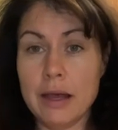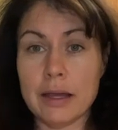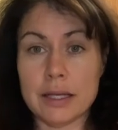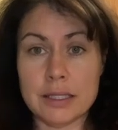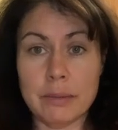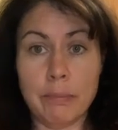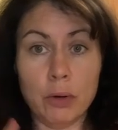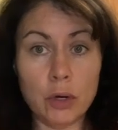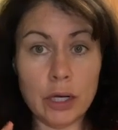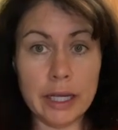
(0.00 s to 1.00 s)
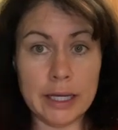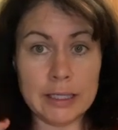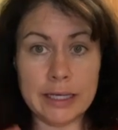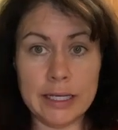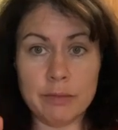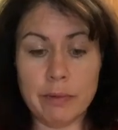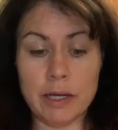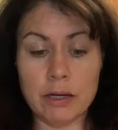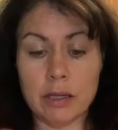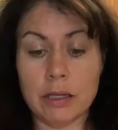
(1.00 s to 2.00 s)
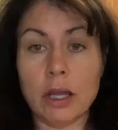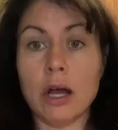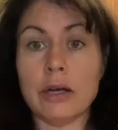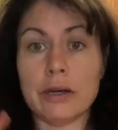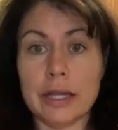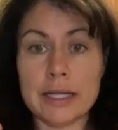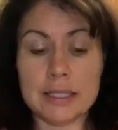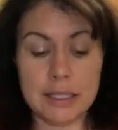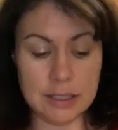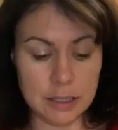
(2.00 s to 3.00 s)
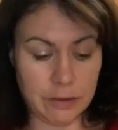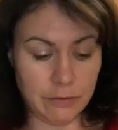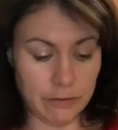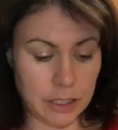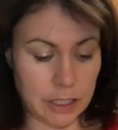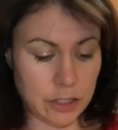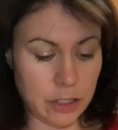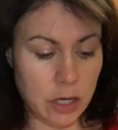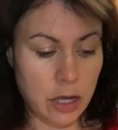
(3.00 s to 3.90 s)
because the pudding tastes better the longer that sits in the fridge.